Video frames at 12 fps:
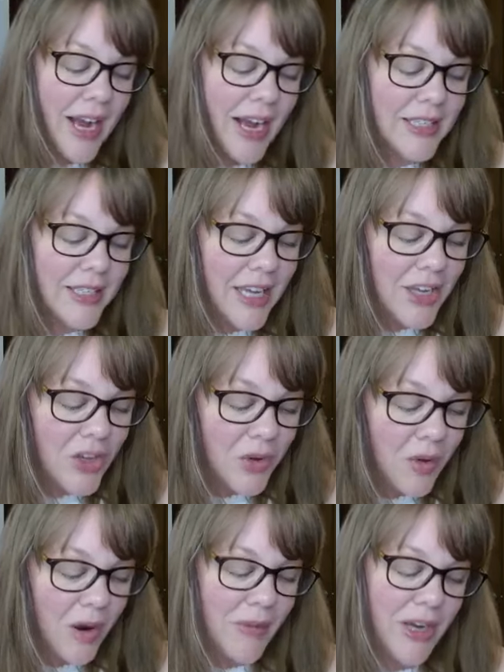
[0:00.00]
I say,
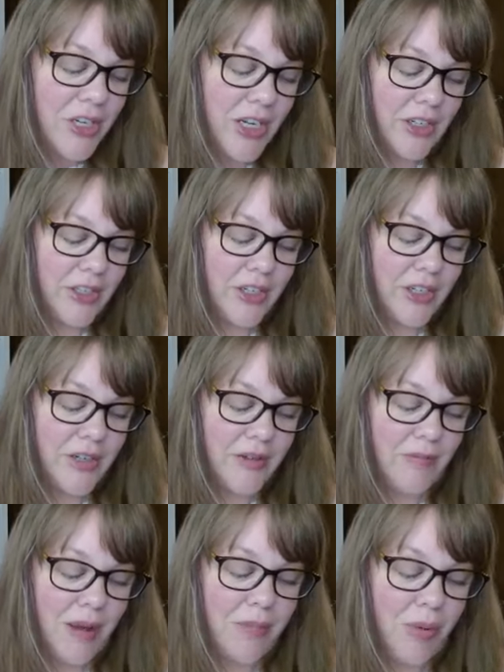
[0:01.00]
You are my shelter,
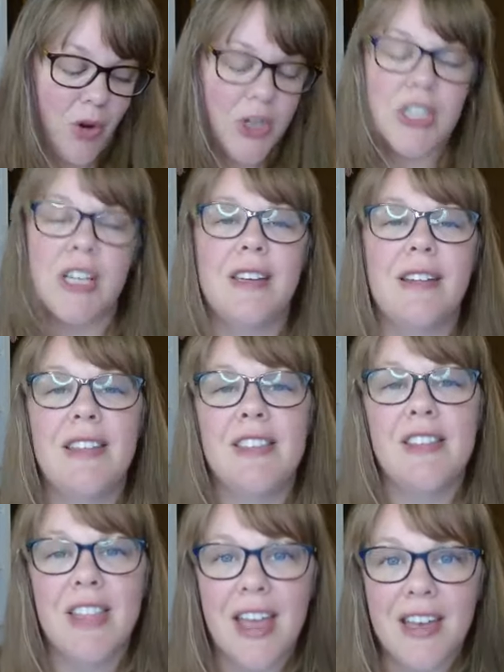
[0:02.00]
my portion in
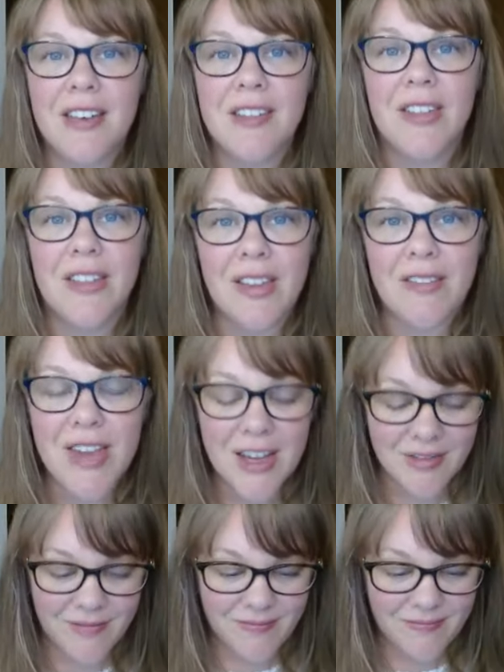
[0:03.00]
the land of the living.